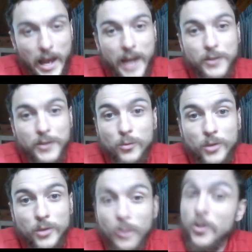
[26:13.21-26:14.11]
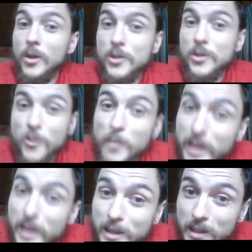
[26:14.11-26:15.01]
And it's also so
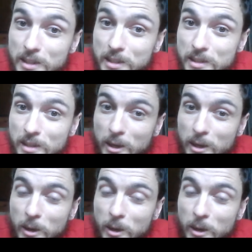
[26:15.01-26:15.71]
meaningless,